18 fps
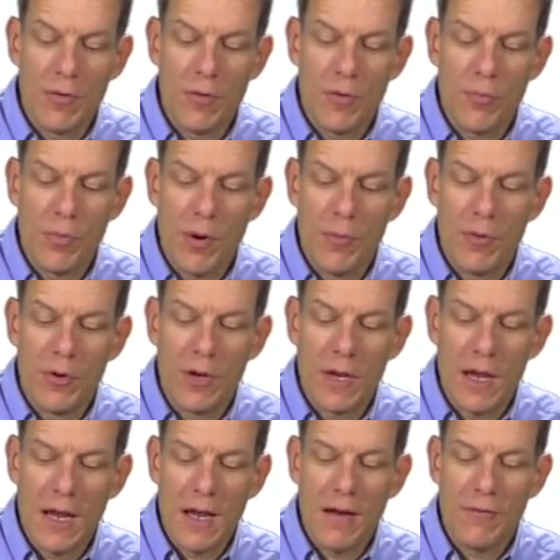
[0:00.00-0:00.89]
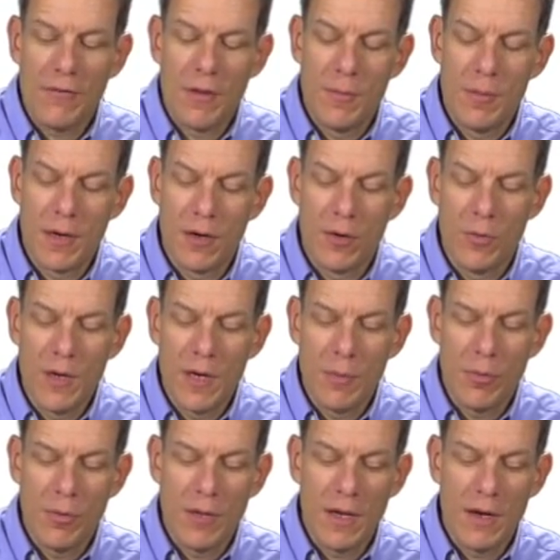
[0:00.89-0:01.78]
With probability a half, they pick a
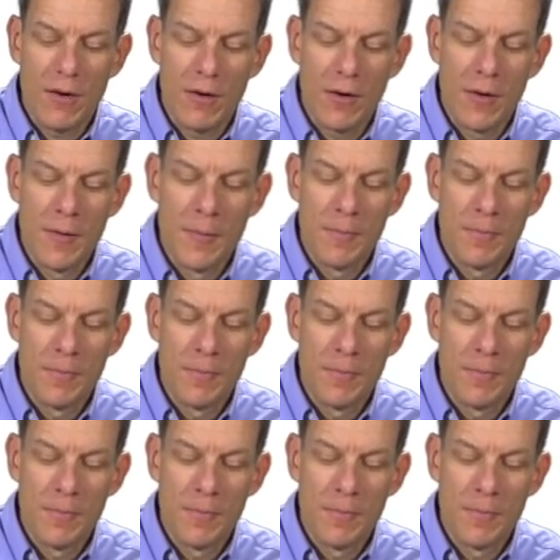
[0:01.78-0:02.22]
weak player.